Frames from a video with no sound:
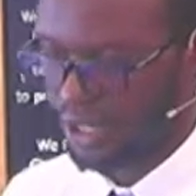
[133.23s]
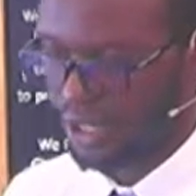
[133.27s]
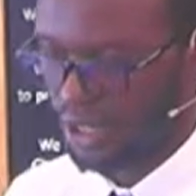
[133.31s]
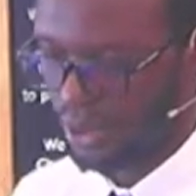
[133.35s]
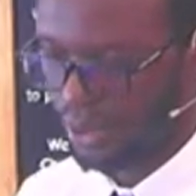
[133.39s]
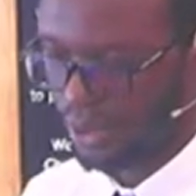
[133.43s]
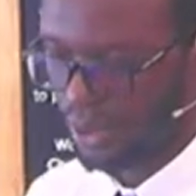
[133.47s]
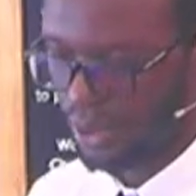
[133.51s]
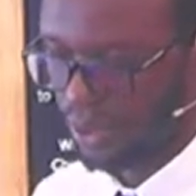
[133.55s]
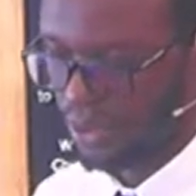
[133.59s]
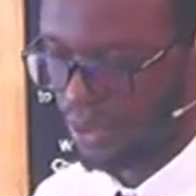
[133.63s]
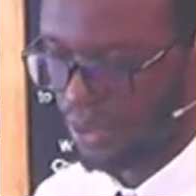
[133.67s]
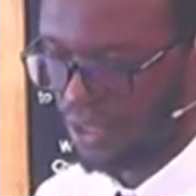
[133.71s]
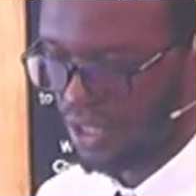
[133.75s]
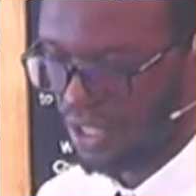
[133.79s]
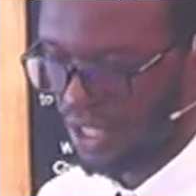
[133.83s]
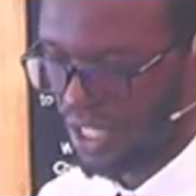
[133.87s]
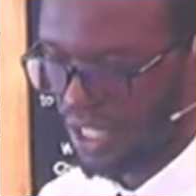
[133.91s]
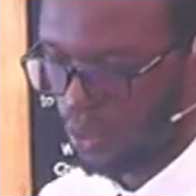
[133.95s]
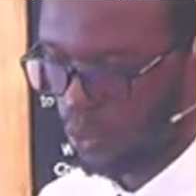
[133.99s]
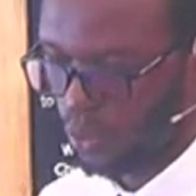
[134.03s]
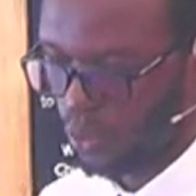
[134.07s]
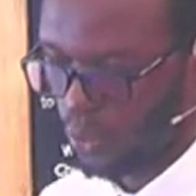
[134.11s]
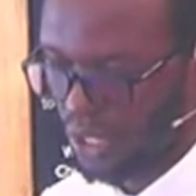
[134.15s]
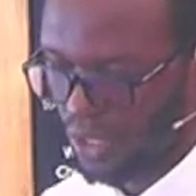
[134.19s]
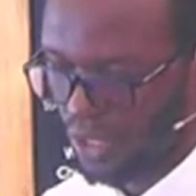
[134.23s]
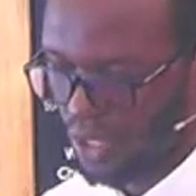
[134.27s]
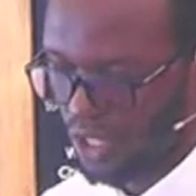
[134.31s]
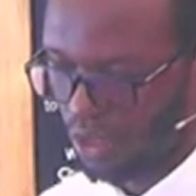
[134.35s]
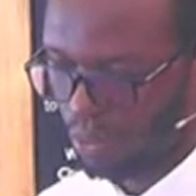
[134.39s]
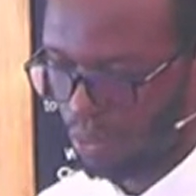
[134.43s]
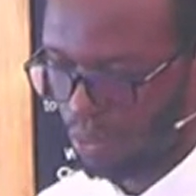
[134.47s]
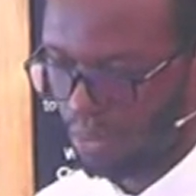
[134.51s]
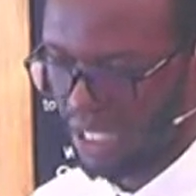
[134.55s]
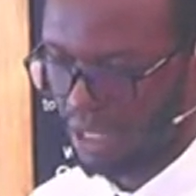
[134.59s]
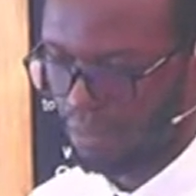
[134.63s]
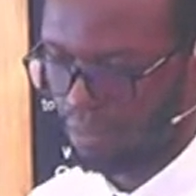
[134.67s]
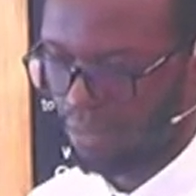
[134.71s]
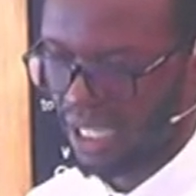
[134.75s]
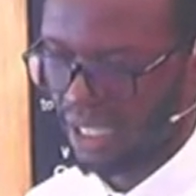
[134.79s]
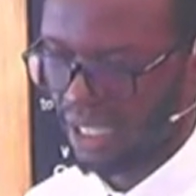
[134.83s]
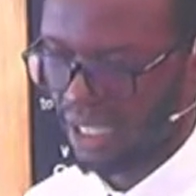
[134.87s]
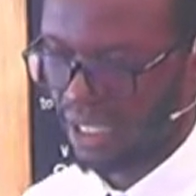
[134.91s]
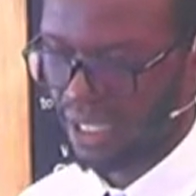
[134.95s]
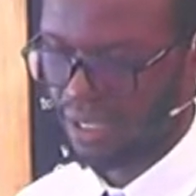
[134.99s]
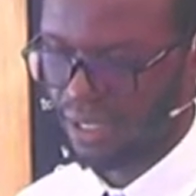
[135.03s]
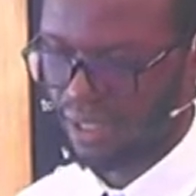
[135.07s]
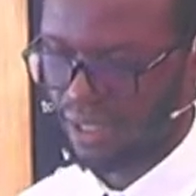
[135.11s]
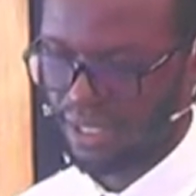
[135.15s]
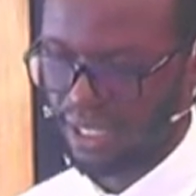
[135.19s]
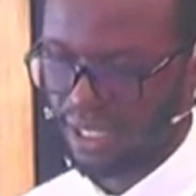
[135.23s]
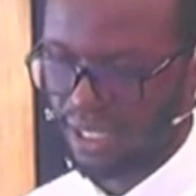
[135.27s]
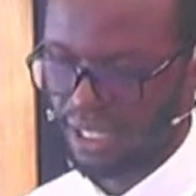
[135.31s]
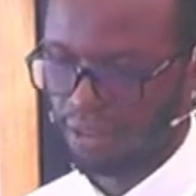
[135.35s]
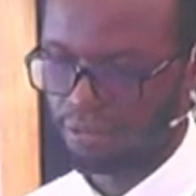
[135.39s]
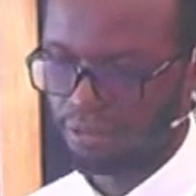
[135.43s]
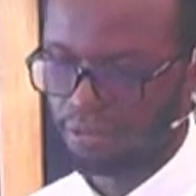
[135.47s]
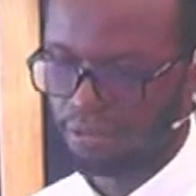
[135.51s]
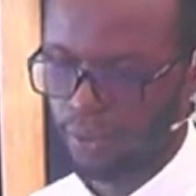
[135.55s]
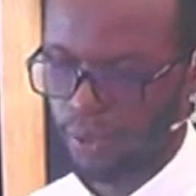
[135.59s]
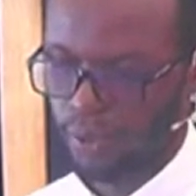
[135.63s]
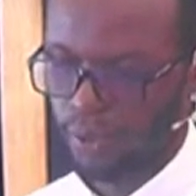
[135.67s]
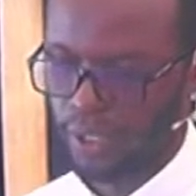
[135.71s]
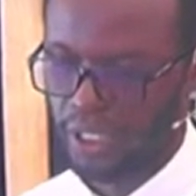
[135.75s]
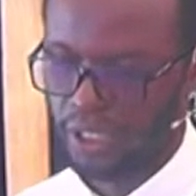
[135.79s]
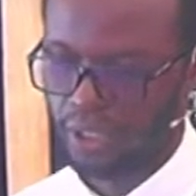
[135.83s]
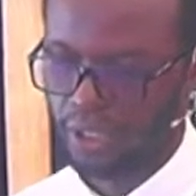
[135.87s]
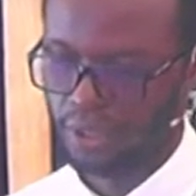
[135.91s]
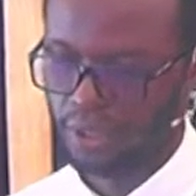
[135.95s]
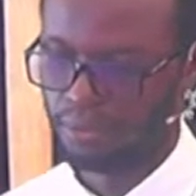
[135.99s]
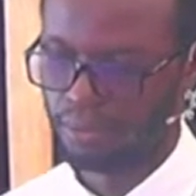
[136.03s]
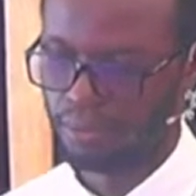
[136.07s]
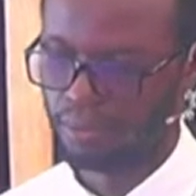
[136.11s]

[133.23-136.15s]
to consider wisdom and madness and folly.